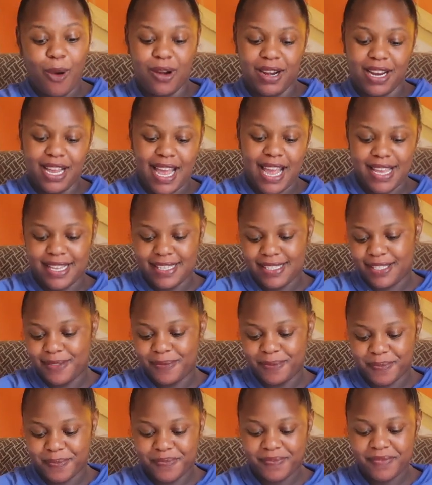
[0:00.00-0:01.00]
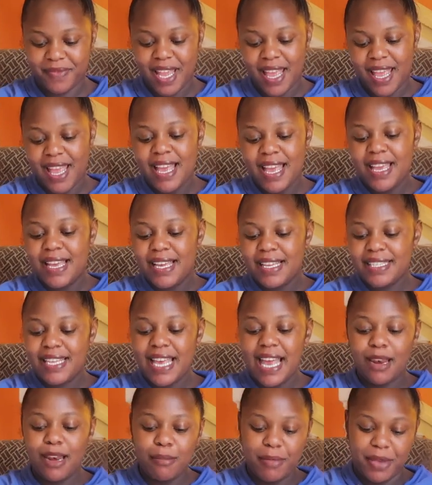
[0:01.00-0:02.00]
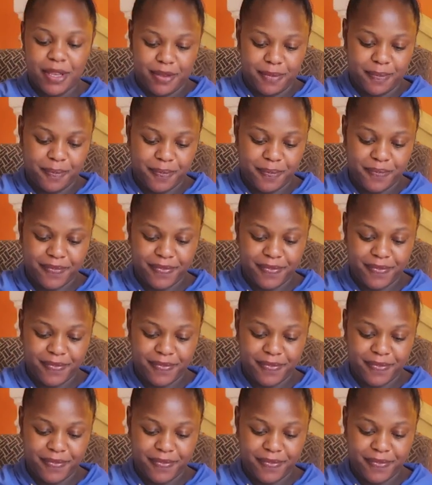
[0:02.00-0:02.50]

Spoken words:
haul, guys. Tell me,